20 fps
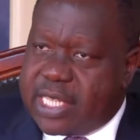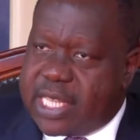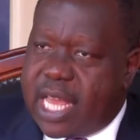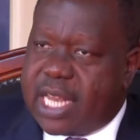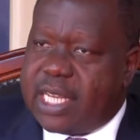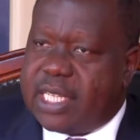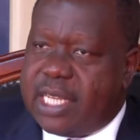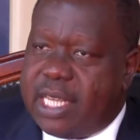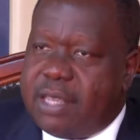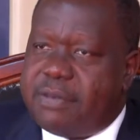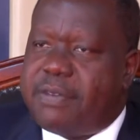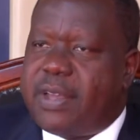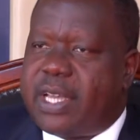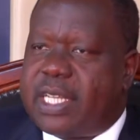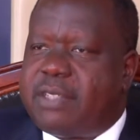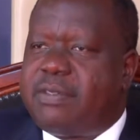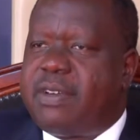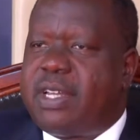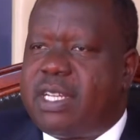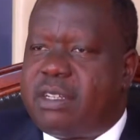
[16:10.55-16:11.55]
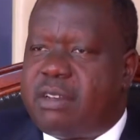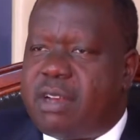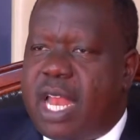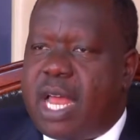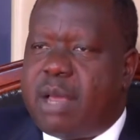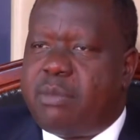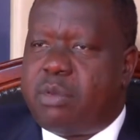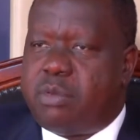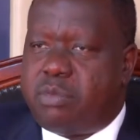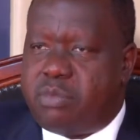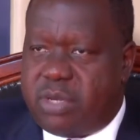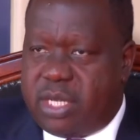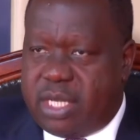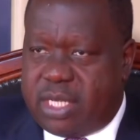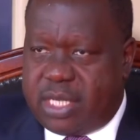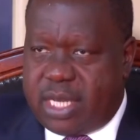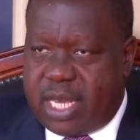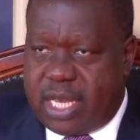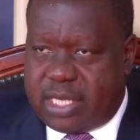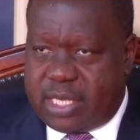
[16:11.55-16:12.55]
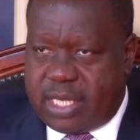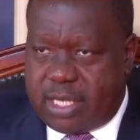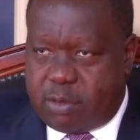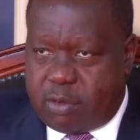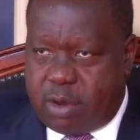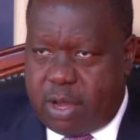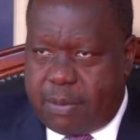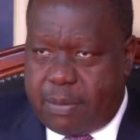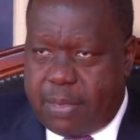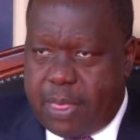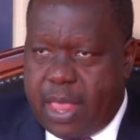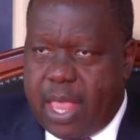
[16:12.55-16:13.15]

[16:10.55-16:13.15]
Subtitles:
that effective and reliable bridge, as it were.